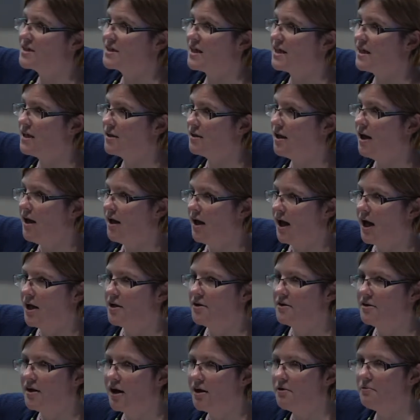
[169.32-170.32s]
in,
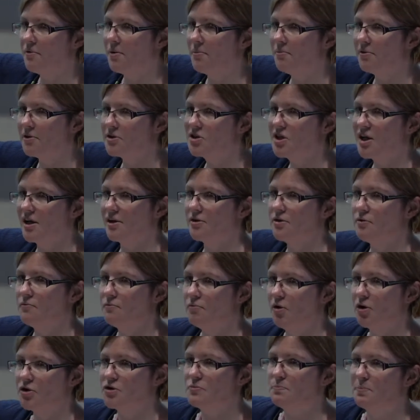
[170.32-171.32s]
and no one will tell you
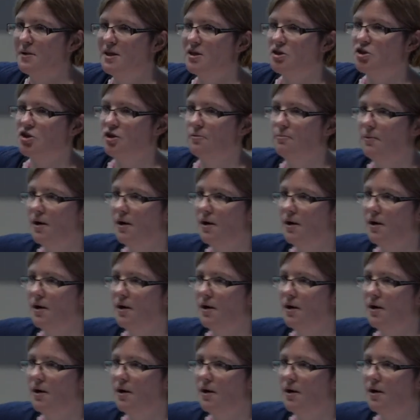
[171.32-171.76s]
what's Beecham